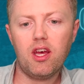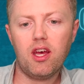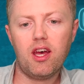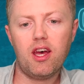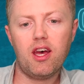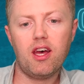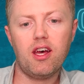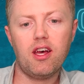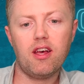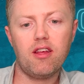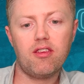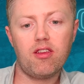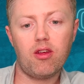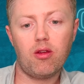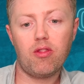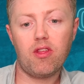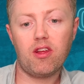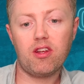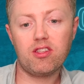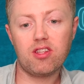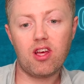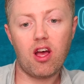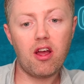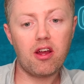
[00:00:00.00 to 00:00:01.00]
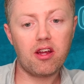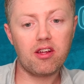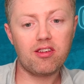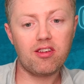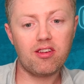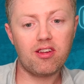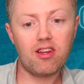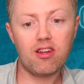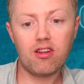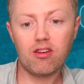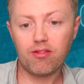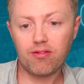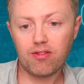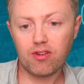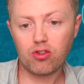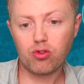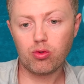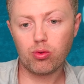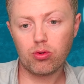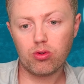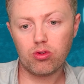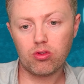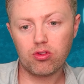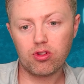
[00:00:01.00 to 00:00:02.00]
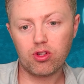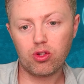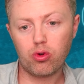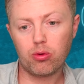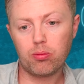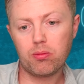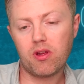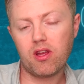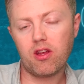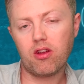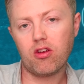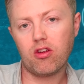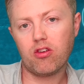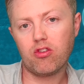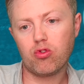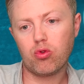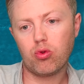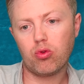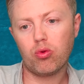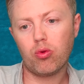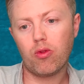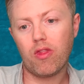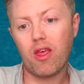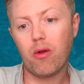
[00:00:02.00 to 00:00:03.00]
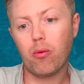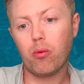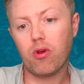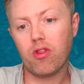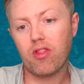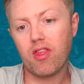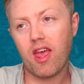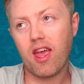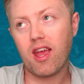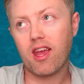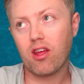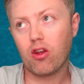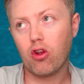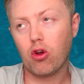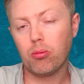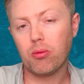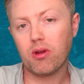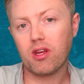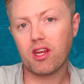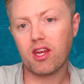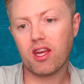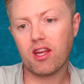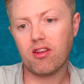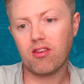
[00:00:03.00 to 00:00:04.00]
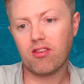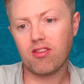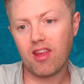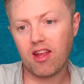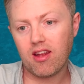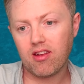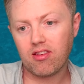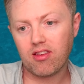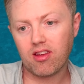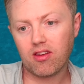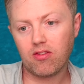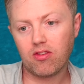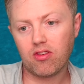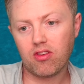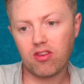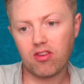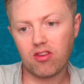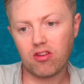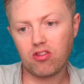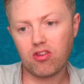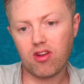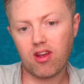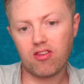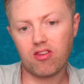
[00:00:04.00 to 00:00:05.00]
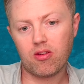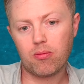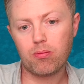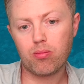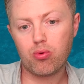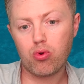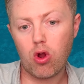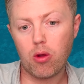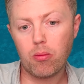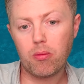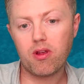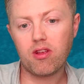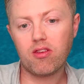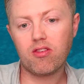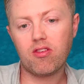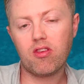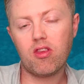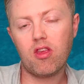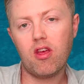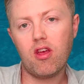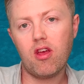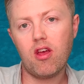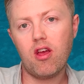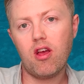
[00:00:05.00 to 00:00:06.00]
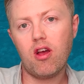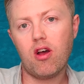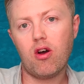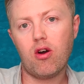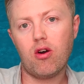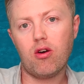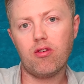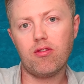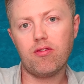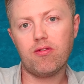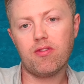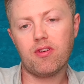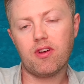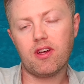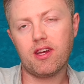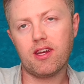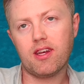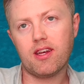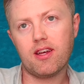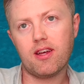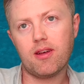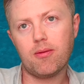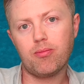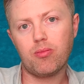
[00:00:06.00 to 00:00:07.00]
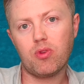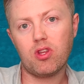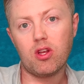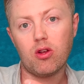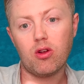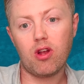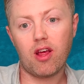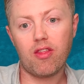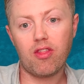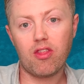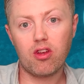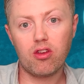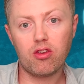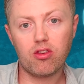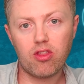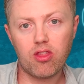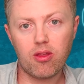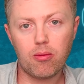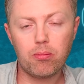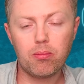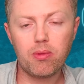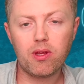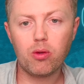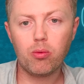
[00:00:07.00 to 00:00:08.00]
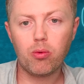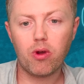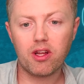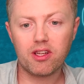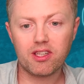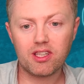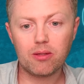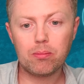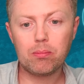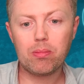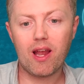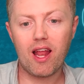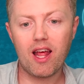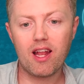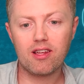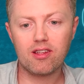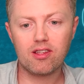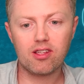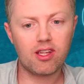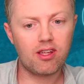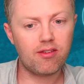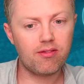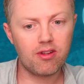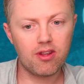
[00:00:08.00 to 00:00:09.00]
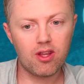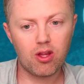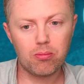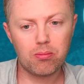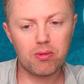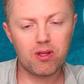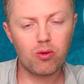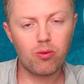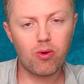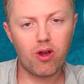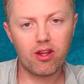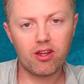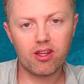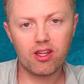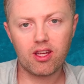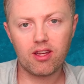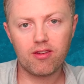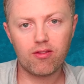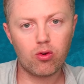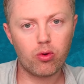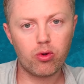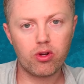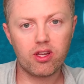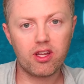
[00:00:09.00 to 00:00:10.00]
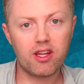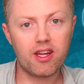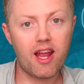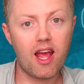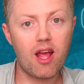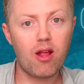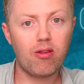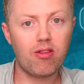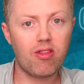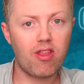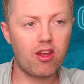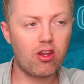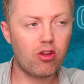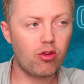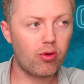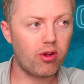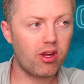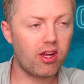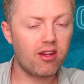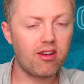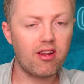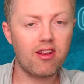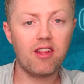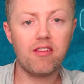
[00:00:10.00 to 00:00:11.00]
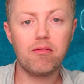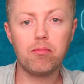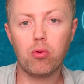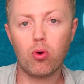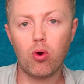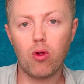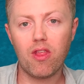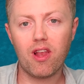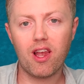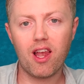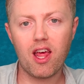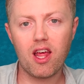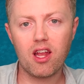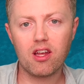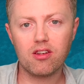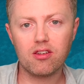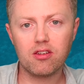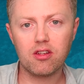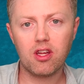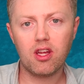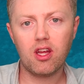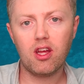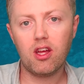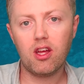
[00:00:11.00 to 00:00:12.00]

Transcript: Uh, so they targeted individual European countries with, with, economic incentives, such as a promise of uh, you know like the, the BYD plant, even though BYD have already announced they're doing it and they bought the land.